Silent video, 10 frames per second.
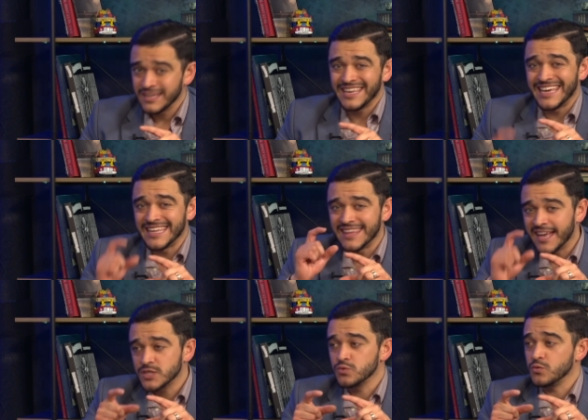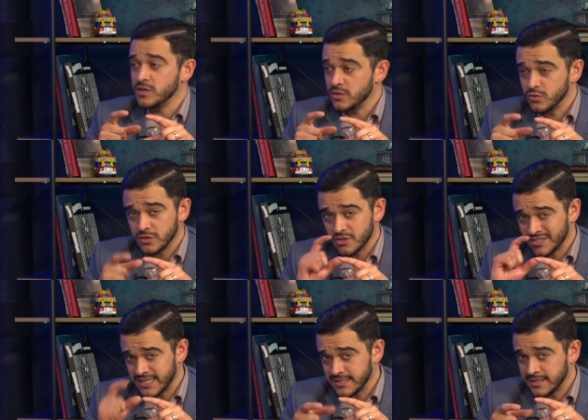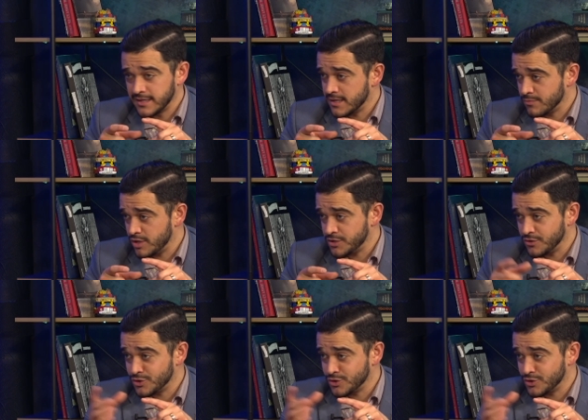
and that's what we use on your debt to income ratio.